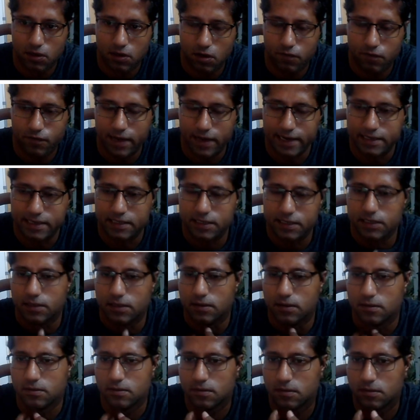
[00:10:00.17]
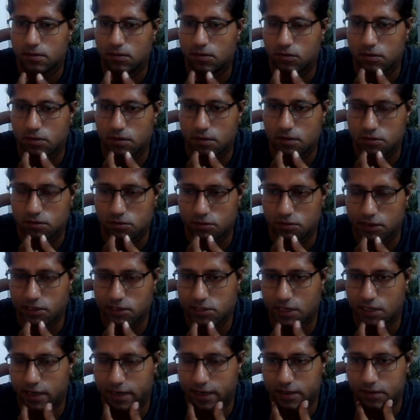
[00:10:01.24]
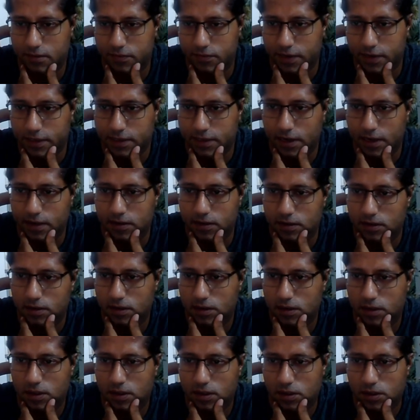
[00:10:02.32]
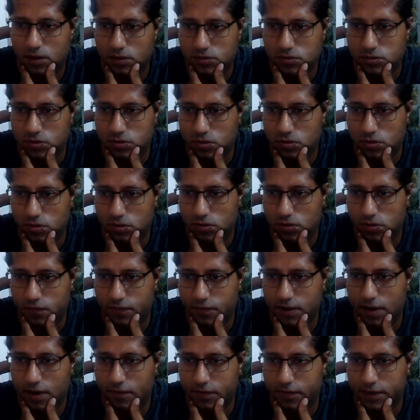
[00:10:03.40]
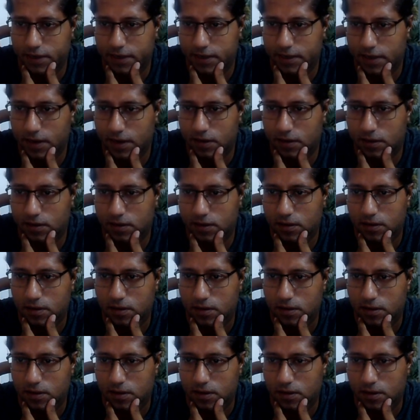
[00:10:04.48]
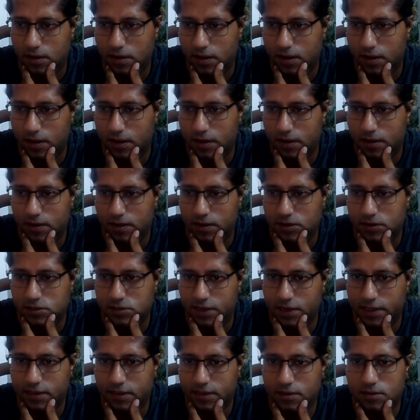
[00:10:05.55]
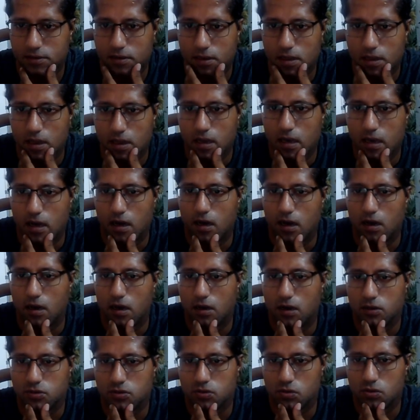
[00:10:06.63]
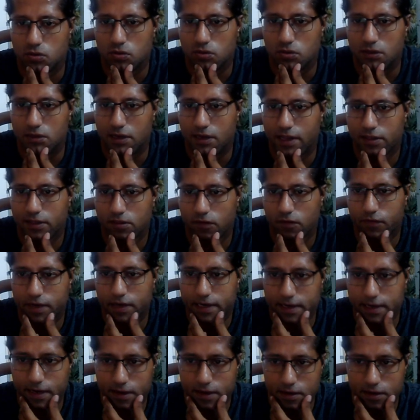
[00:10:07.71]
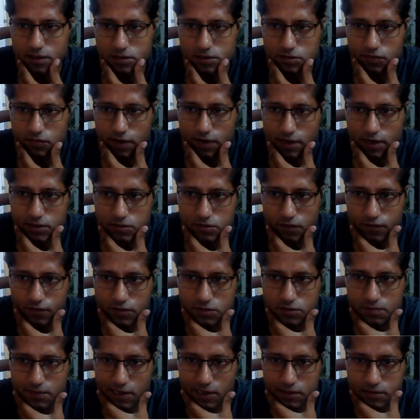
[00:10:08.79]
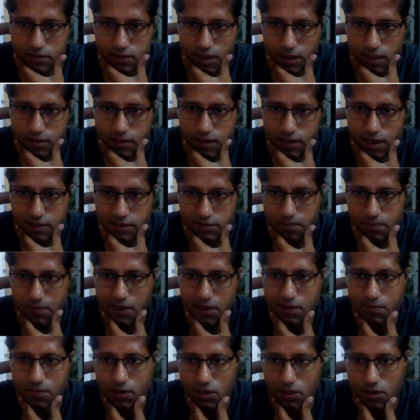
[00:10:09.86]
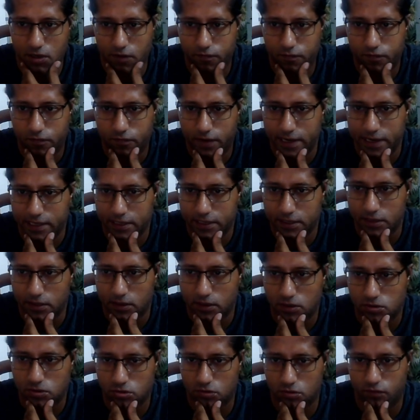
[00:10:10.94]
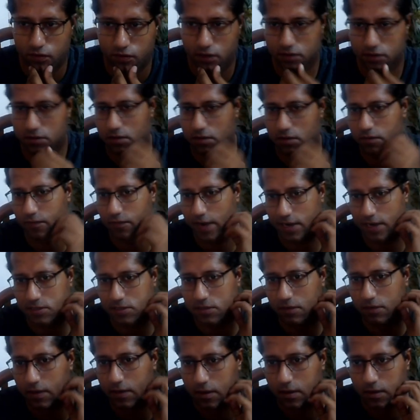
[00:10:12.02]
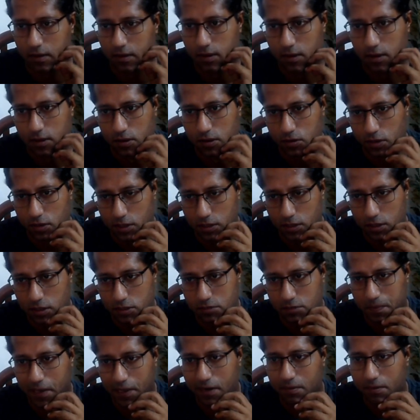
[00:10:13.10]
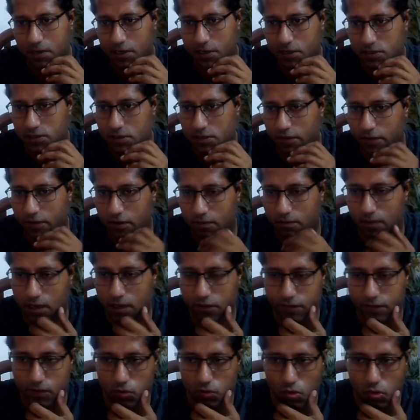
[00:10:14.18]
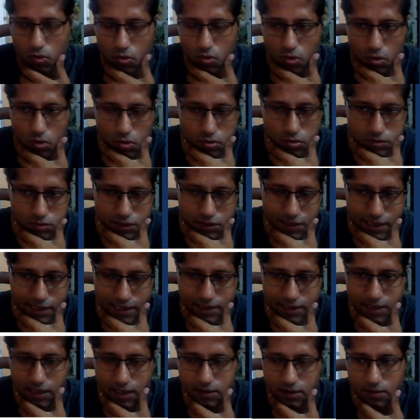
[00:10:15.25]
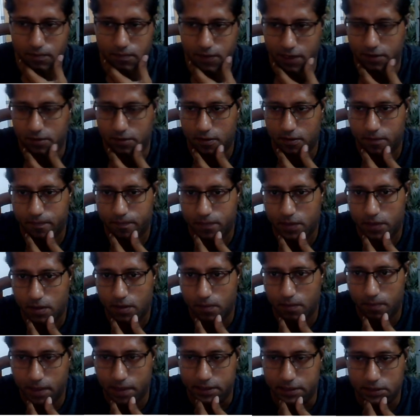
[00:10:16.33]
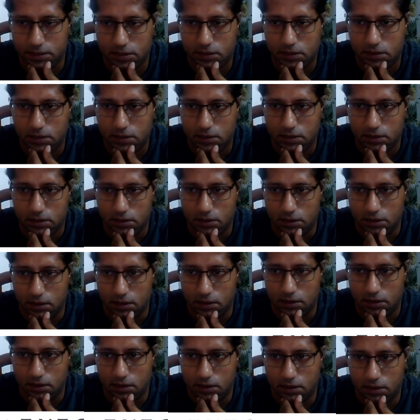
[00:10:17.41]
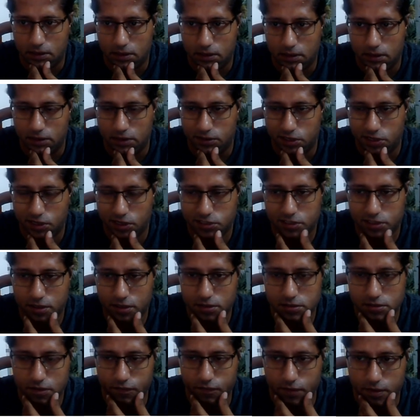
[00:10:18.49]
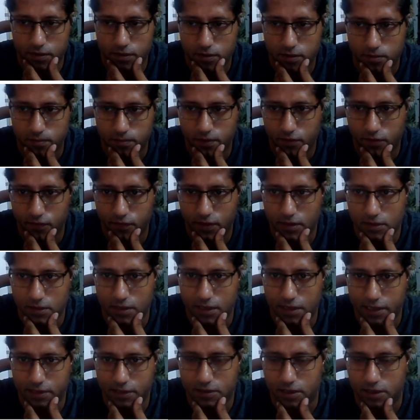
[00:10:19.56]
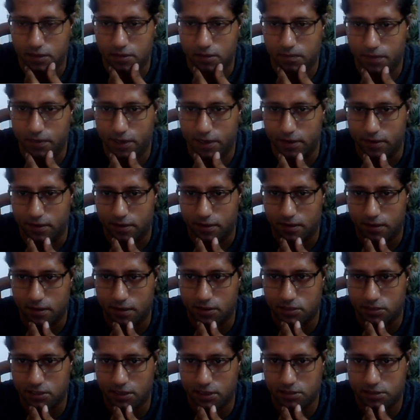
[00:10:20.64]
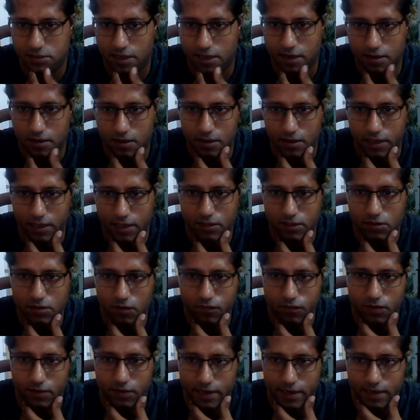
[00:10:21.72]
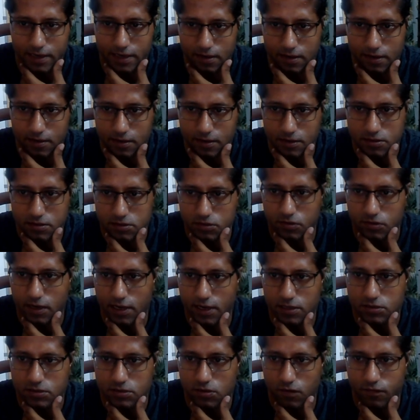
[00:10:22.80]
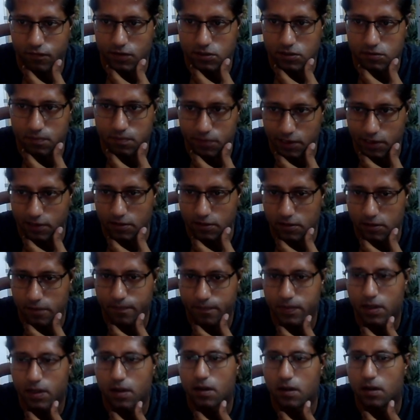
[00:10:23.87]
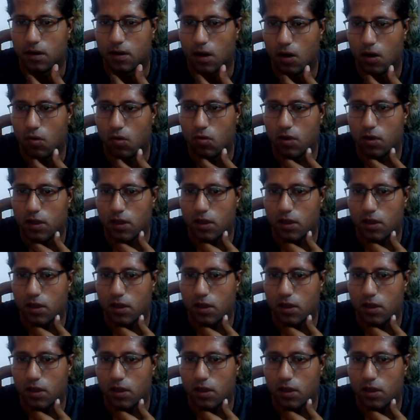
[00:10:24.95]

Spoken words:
of 80. Okay, so there is a rectangle. So we have a rectangle and its length So the length of a rectangle is twice of its breadth and has a perimeter of 80. So what are the facts given? Its perimeter is given, but we don't know the length and the breadth. But a relation is given between the length and the breadth. It says that length of a rectangle is thrice of its breadth. Now,